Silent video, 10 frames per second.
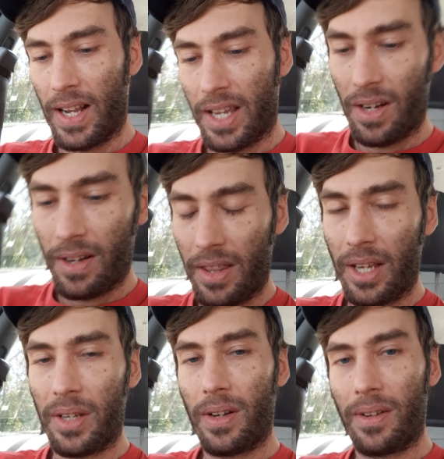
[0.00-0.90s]
cannot
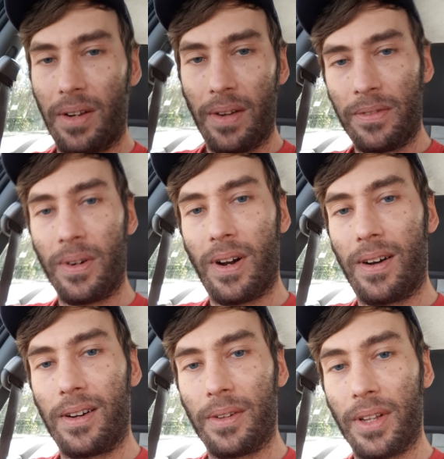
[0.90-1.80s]
thank you all enough for
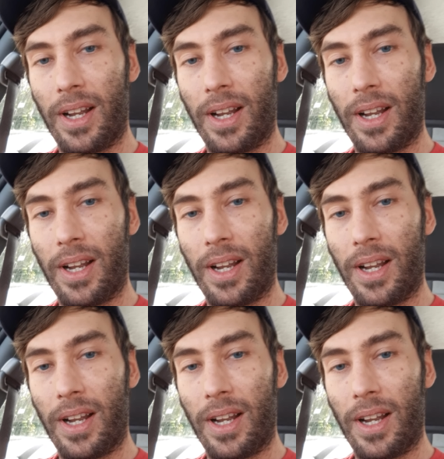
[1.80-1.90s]
all the